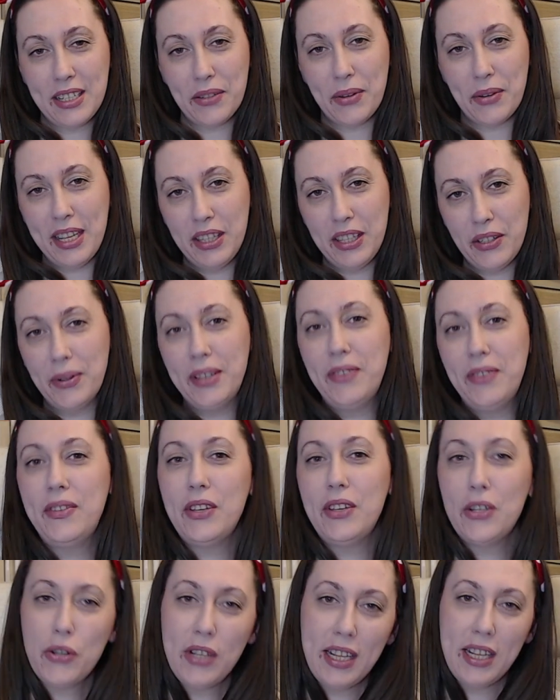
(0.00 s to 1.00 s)
rendering
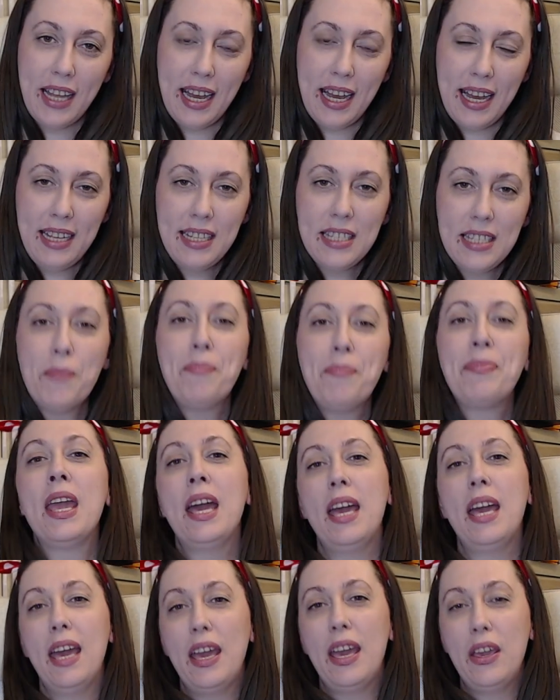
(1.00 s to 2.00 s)
Visualize
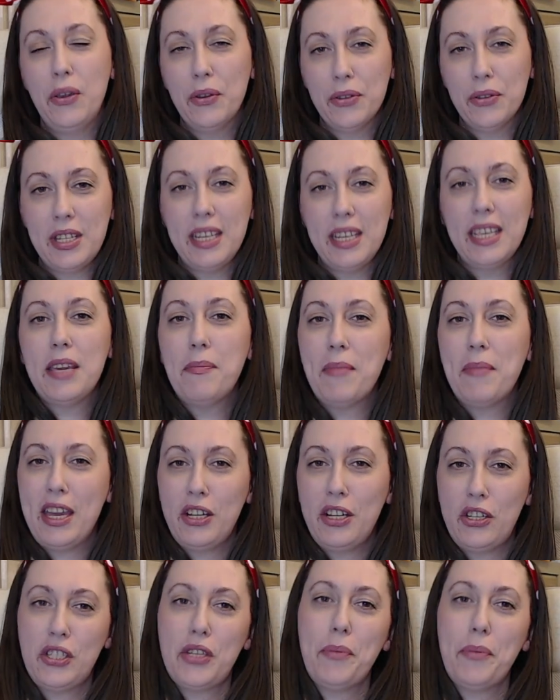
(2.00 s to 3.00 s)
using
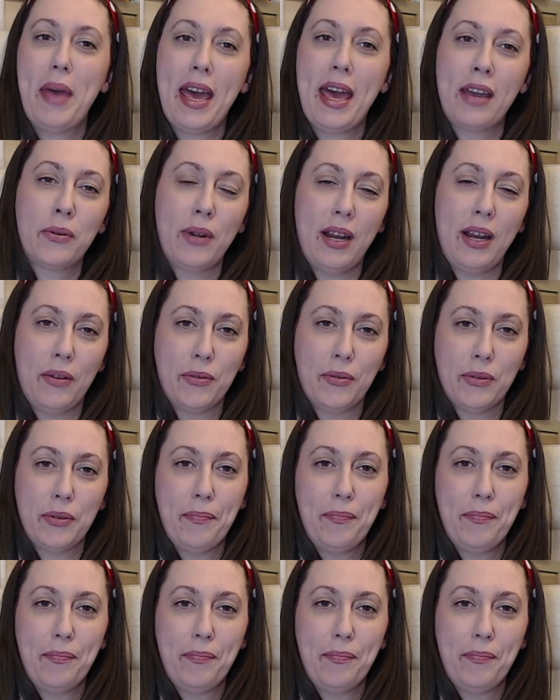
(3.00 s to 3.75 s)
image as a background.